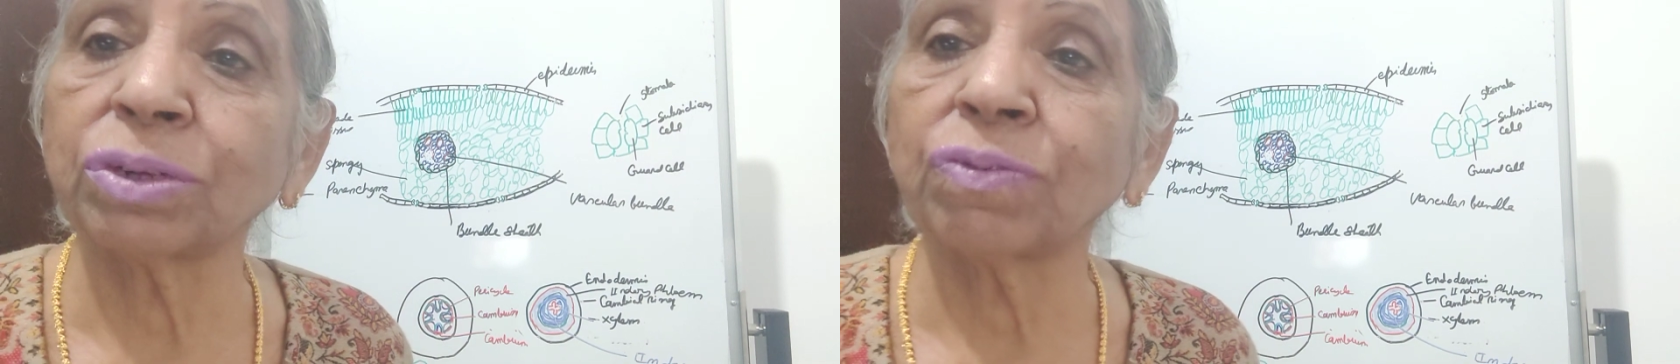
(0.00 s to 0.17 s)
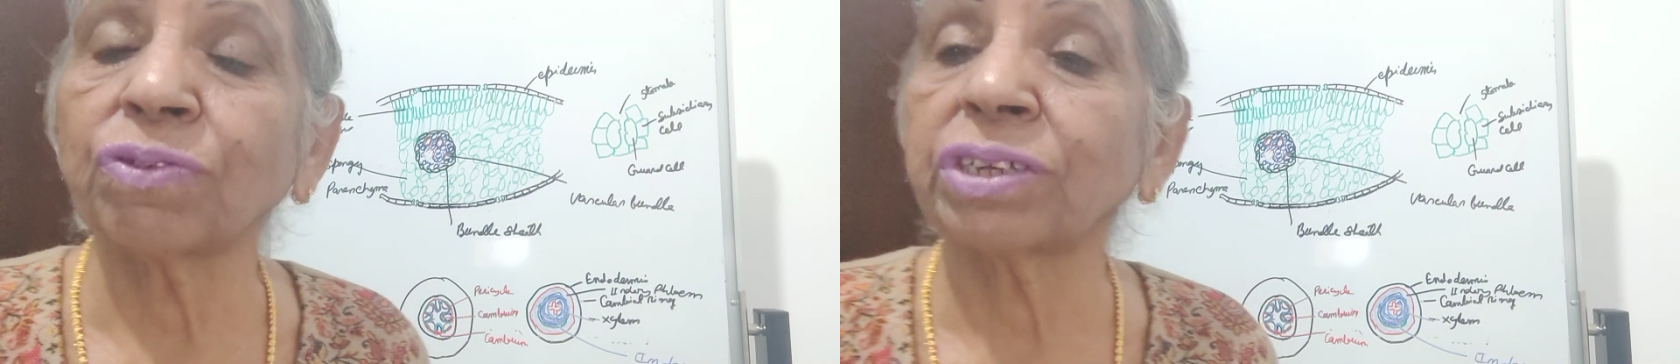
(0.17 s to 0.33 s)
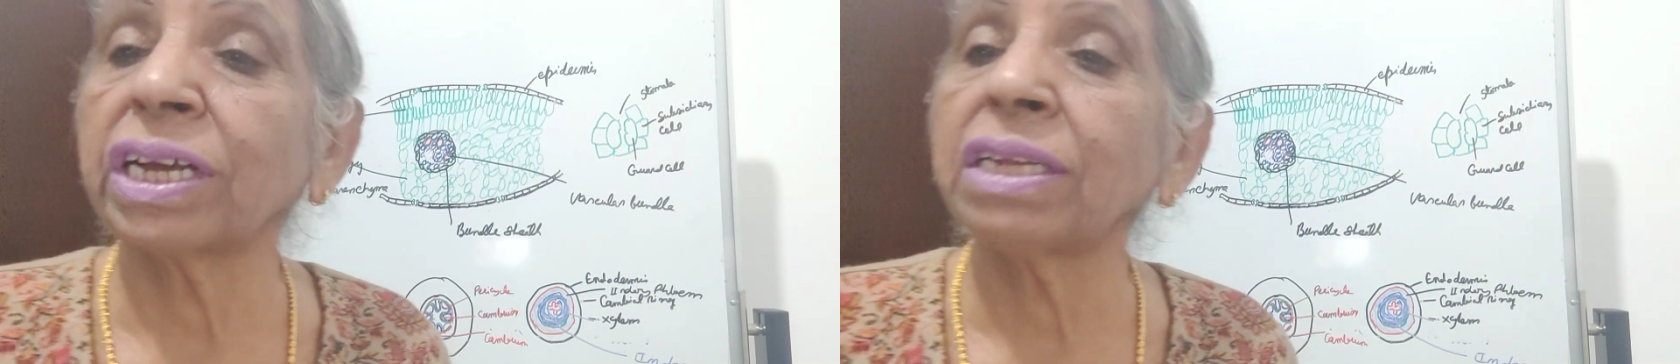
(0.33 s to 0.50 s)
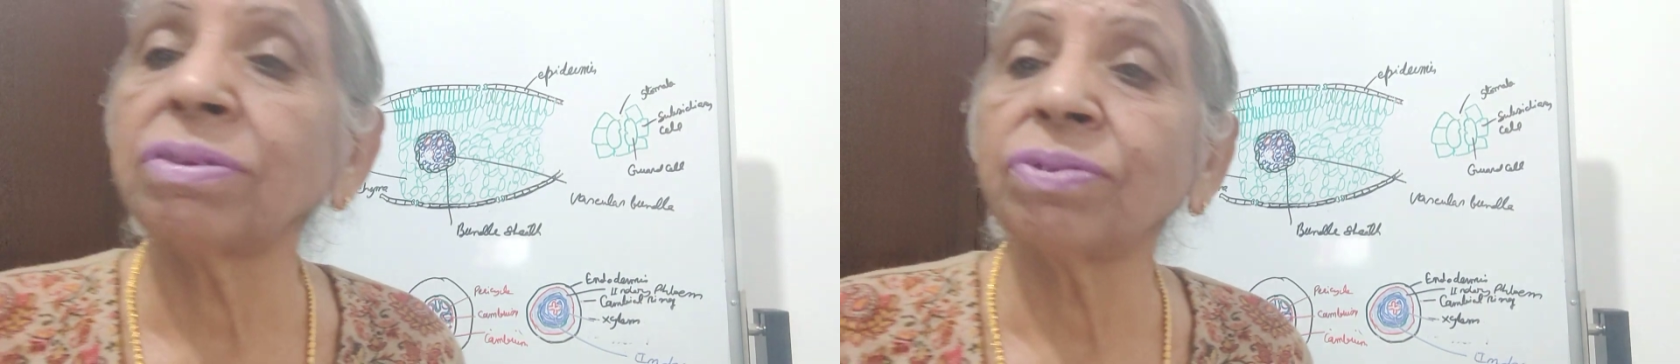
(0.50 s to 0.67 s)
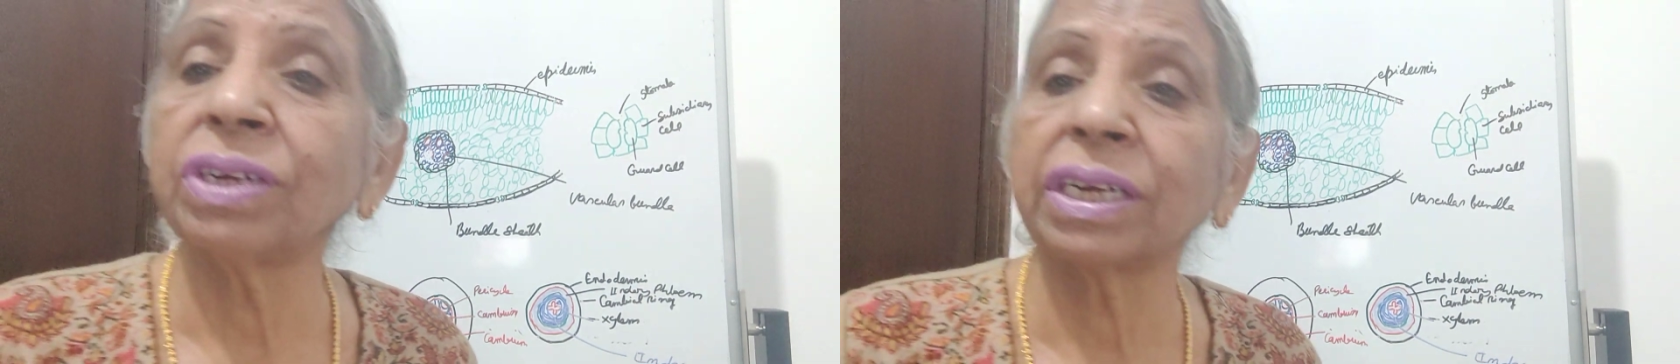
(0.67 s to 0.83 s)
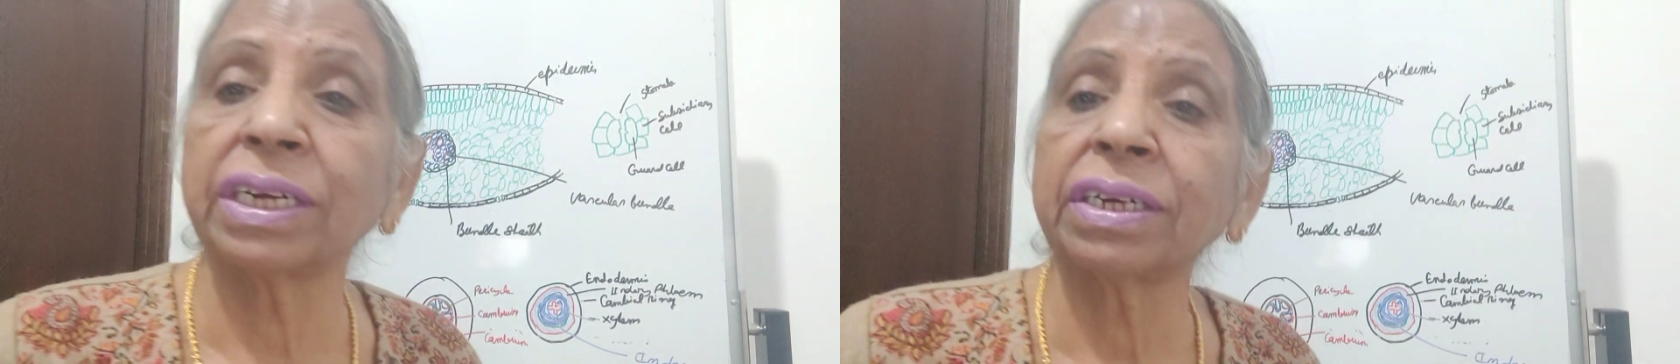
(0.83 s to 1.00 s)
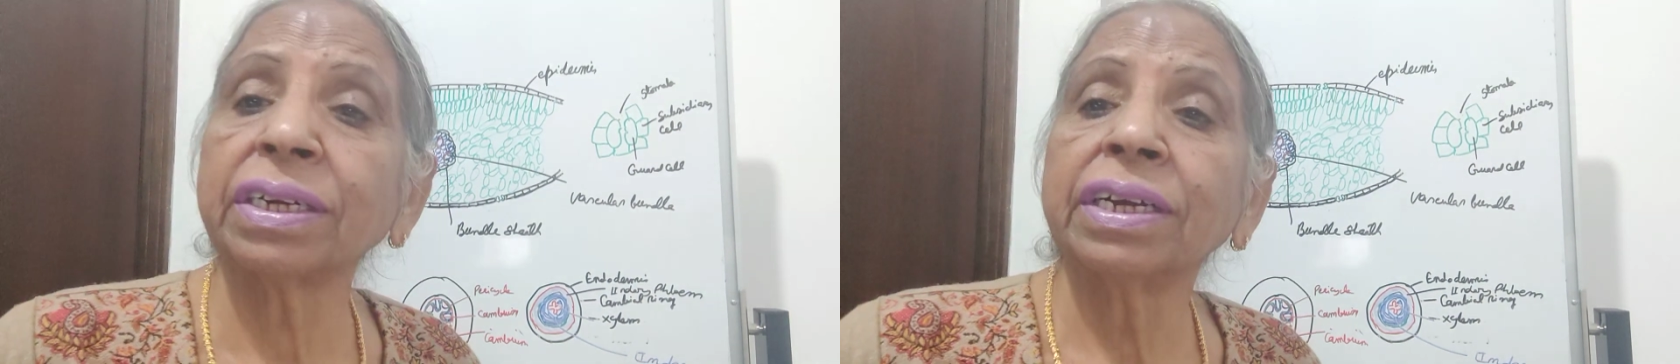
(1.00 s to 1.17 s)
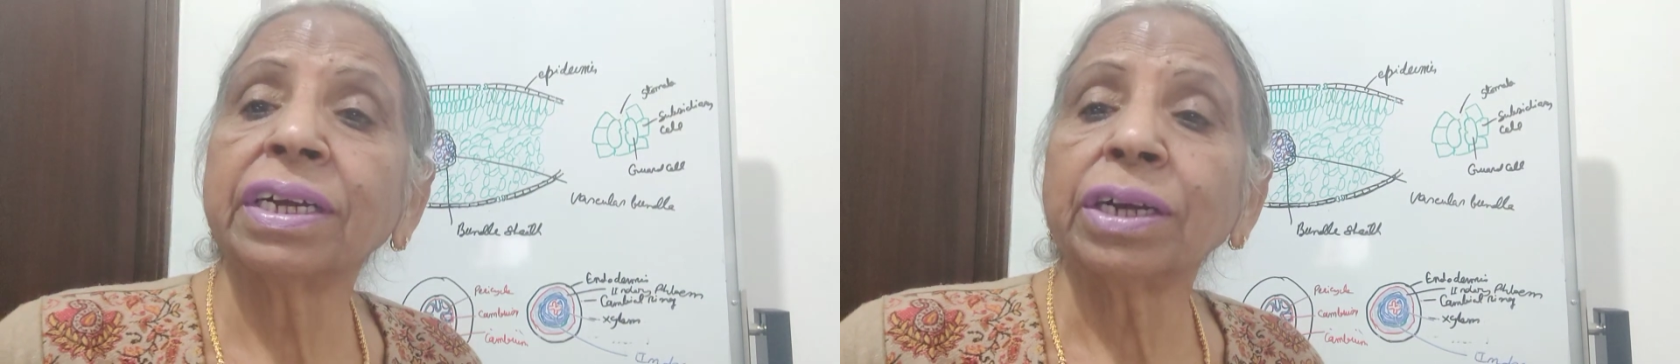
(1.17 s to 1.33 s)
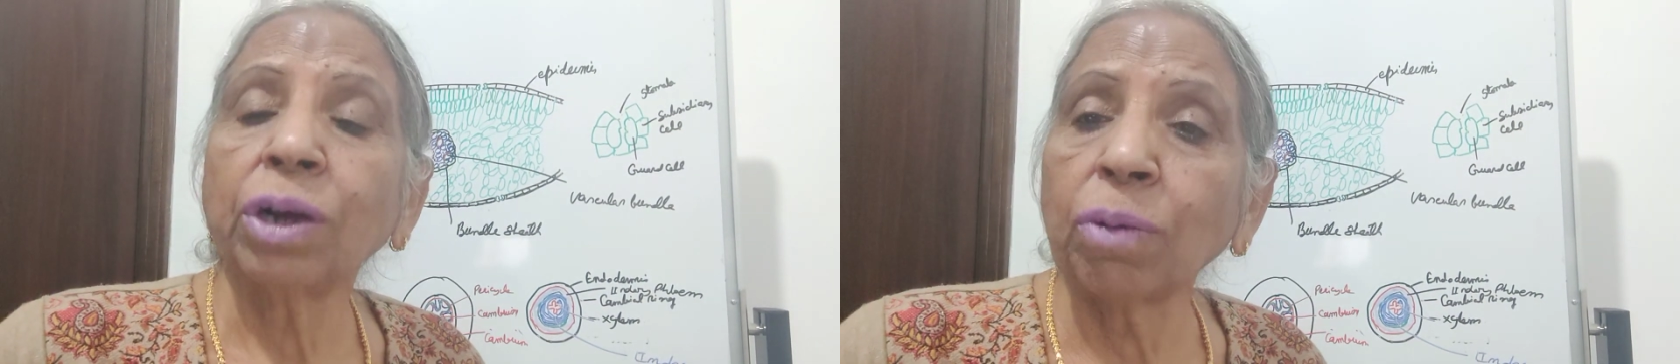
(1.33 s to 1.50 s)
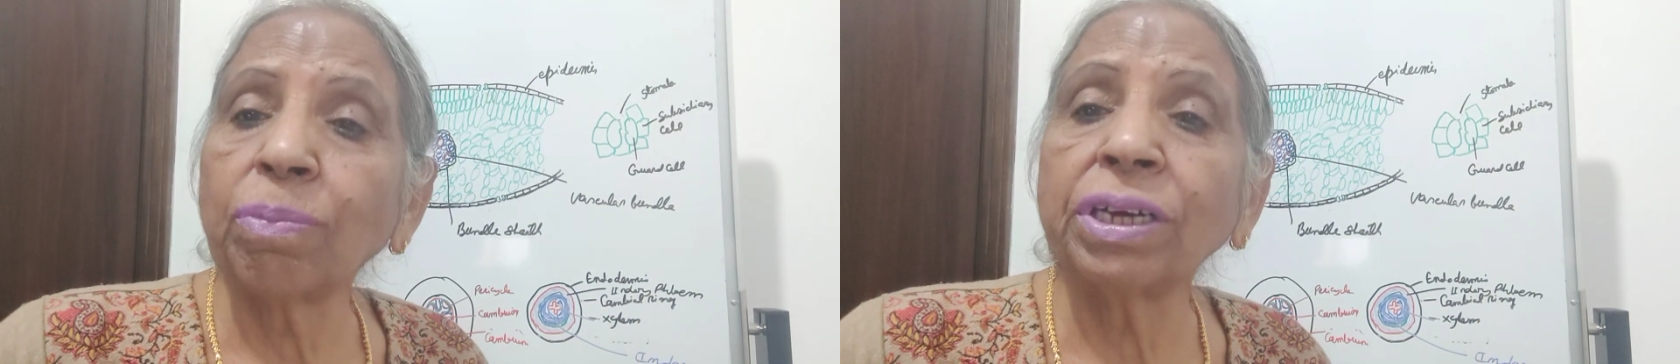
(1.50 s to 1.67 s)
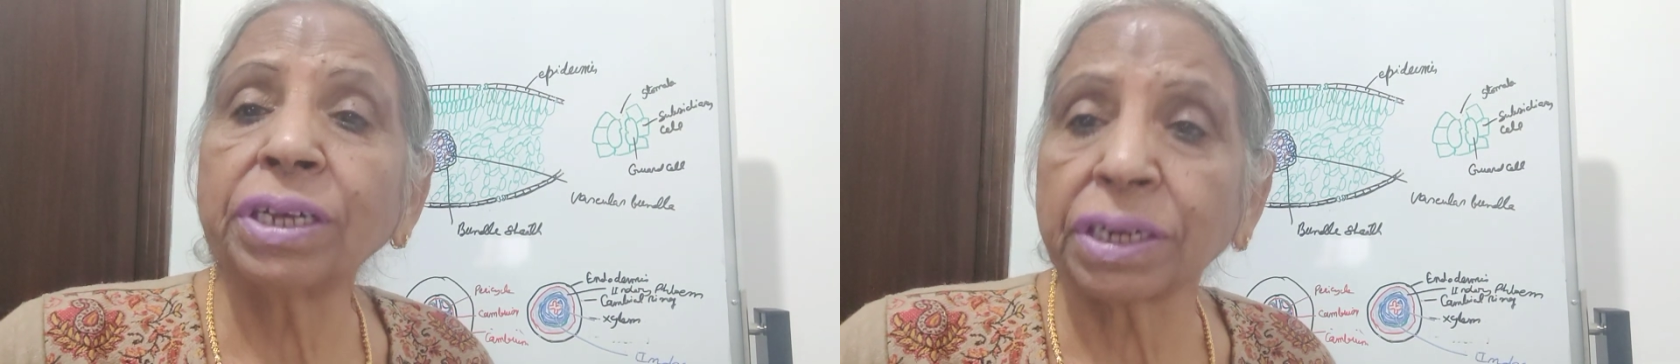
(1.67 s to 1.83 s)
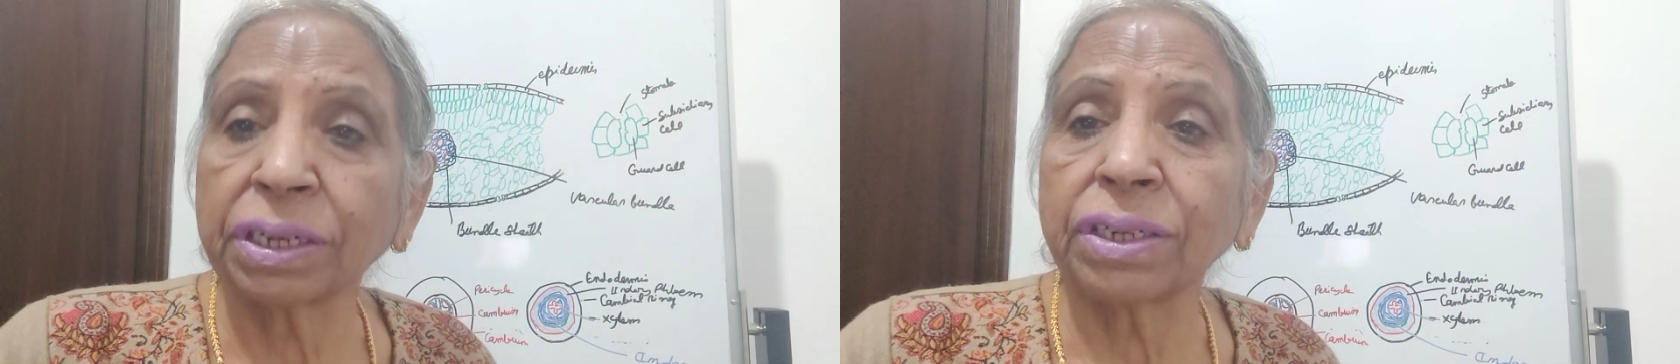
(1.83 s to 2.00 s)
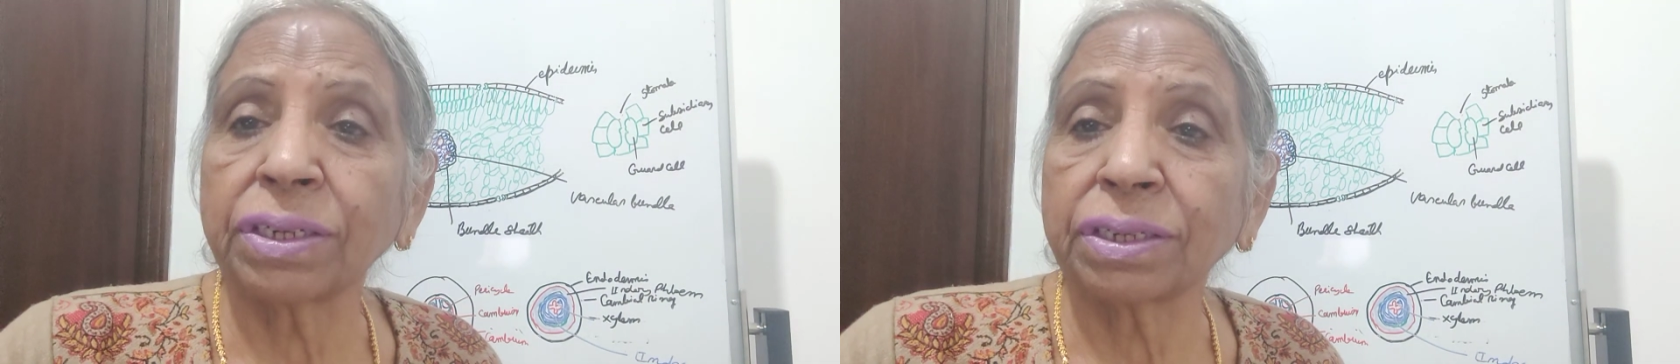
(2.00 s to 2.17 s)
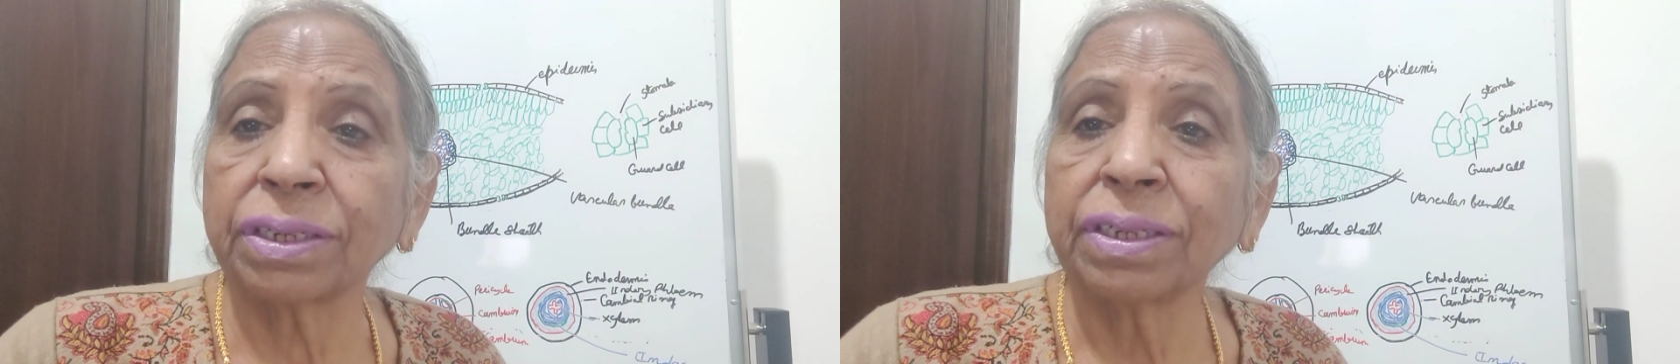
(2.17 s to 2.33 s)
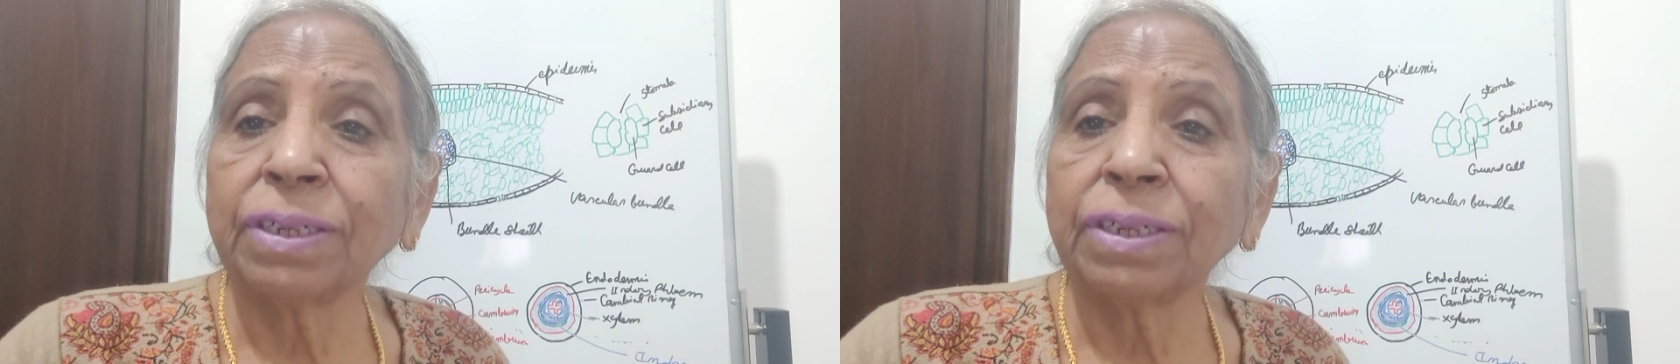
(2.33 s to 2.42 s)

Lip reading: the cells will get obligated.